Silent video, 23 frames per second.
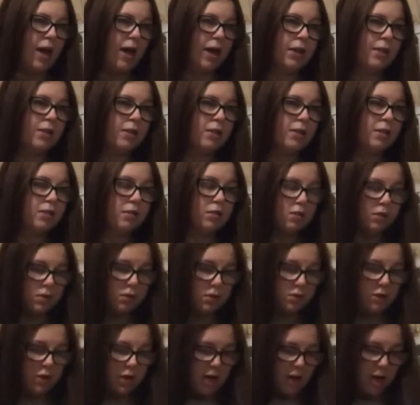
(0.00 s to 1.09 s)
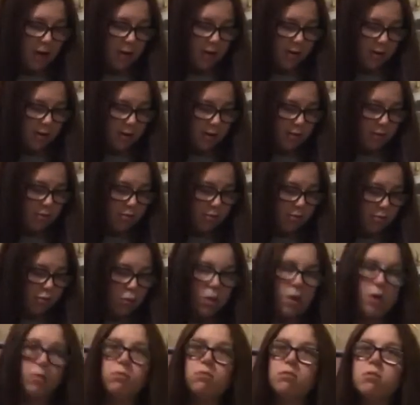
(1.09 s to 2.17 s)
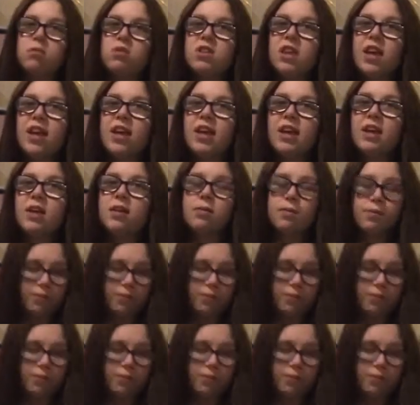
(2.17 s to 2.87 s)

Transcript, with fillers: And yeah, that's what I'm saying.